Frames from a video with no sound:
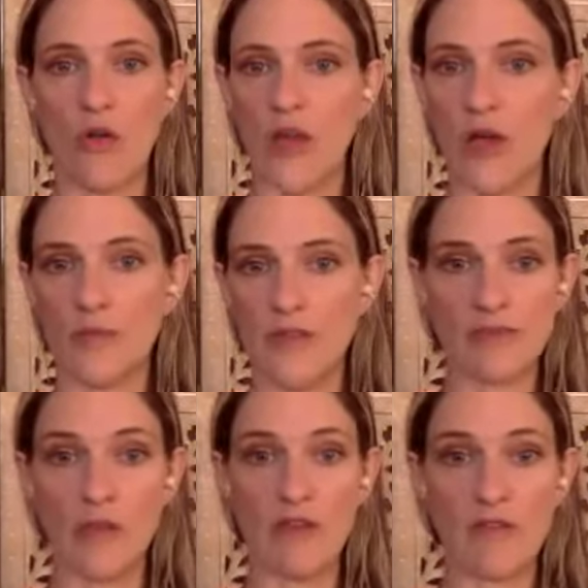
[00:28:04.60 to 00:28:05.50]
help. And
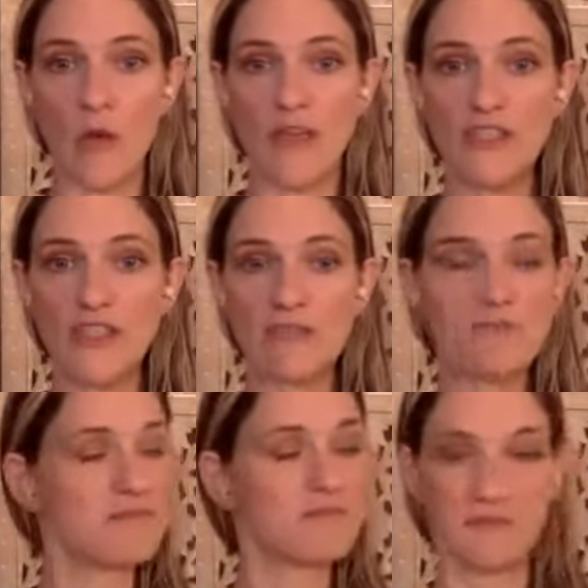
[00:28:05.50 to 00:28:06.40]
if you have a question,
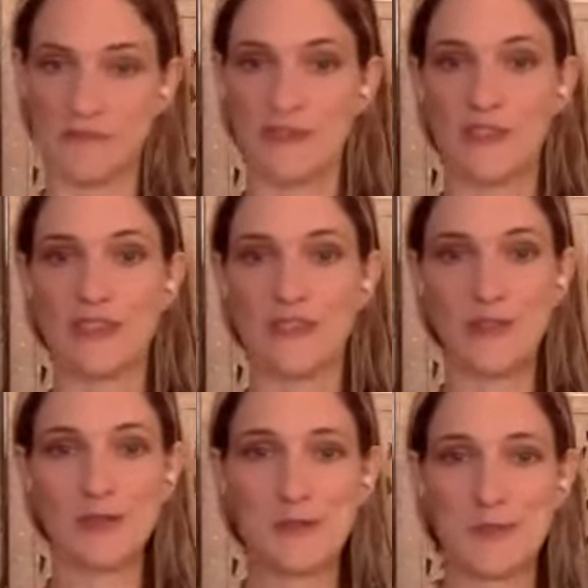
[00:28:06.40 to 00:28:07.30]
just
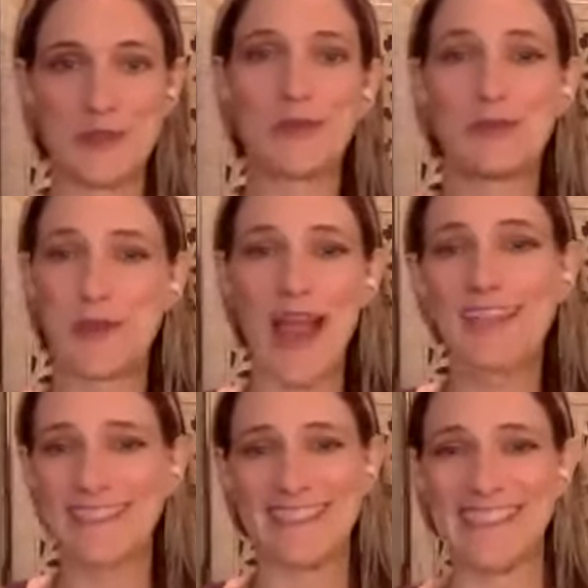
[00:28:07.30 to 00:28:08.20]
do
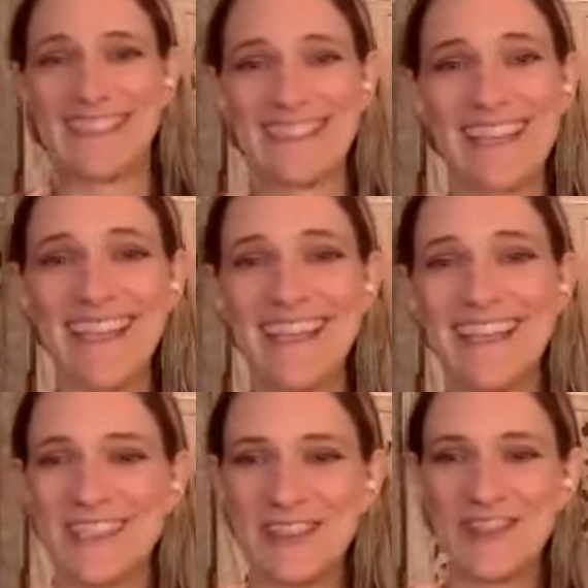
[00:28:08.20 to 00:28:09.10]
practices,
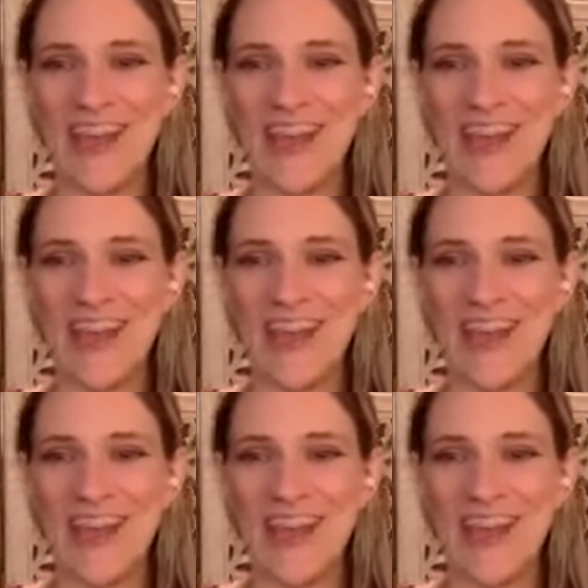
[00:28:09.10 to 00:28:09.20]
I